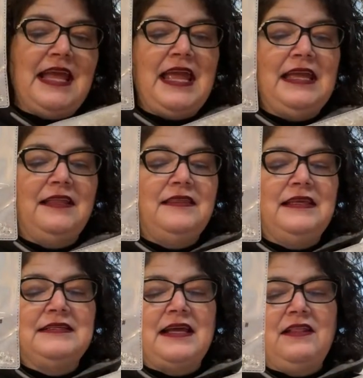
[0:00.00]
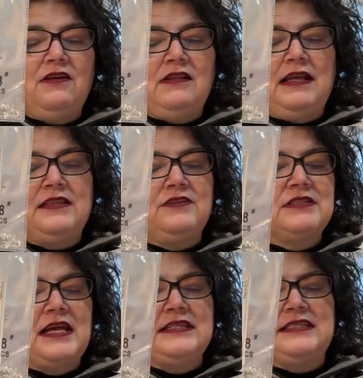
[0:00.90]
8. These look like they're
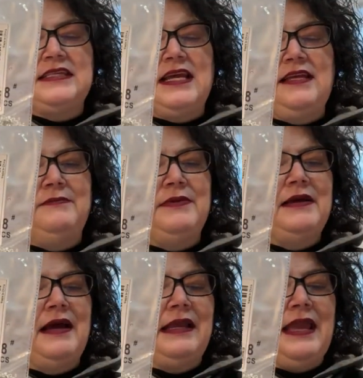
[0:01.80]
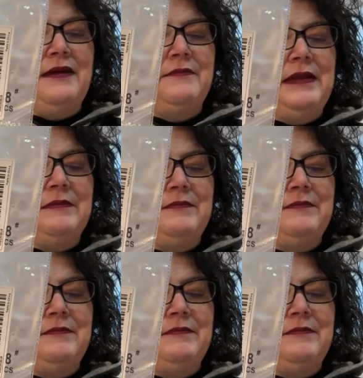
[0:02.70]
size 10, but I can't be